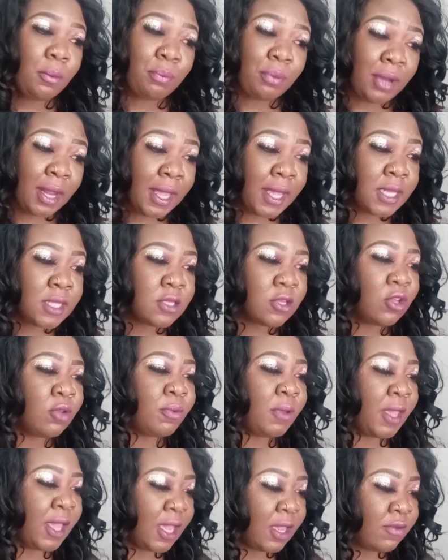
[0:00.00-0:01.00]
plans or
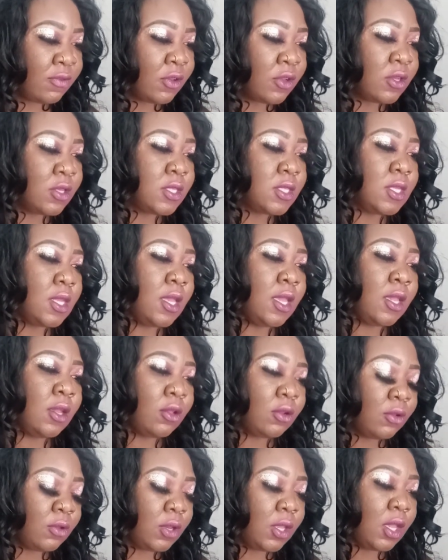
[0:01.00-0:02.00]
behaviors,
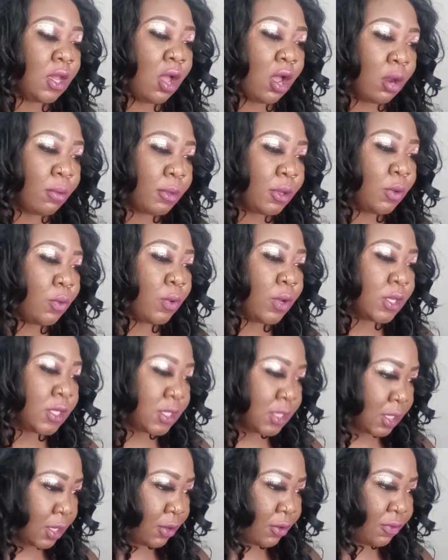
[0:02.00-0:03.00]
including harming
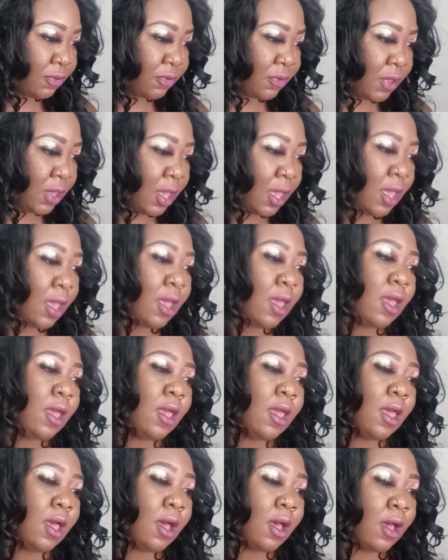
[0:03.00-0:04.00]
oneself,
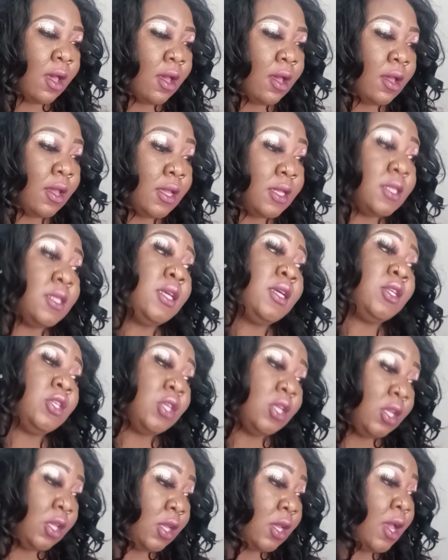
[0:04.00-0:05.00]

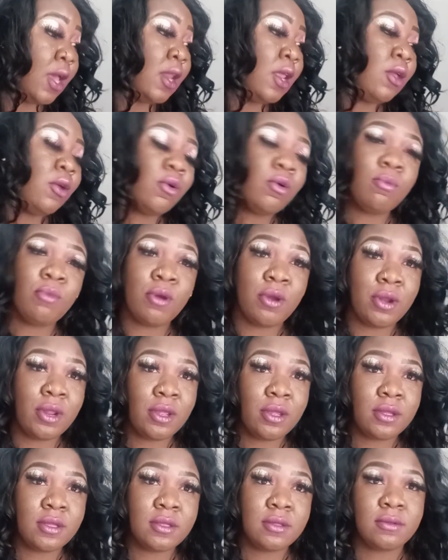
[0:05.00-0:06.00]
intentionally cutting or
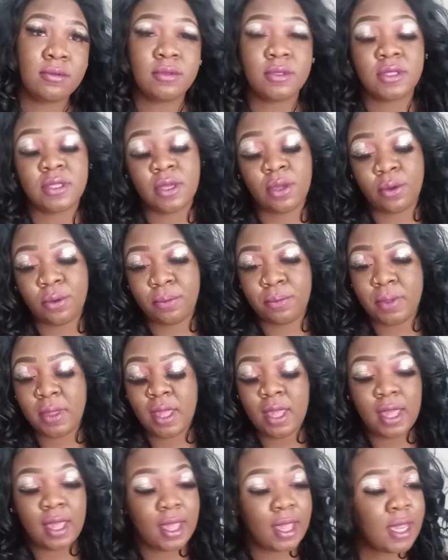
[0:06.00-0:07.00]
burning. So
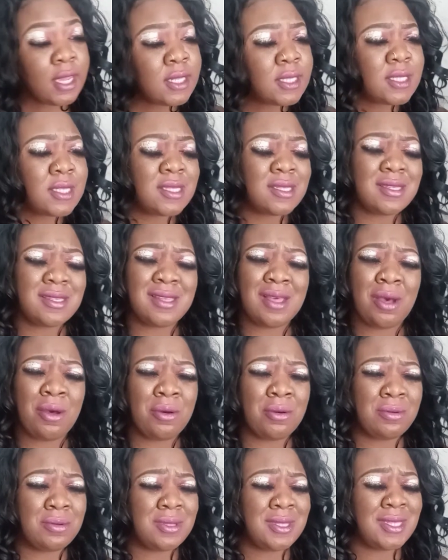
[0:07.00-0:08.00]
it's
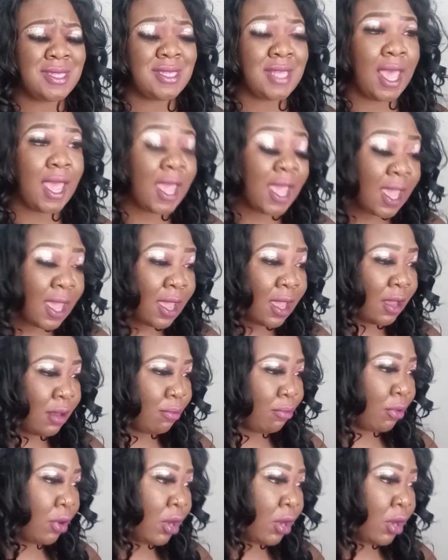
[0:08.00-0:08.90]
so sad,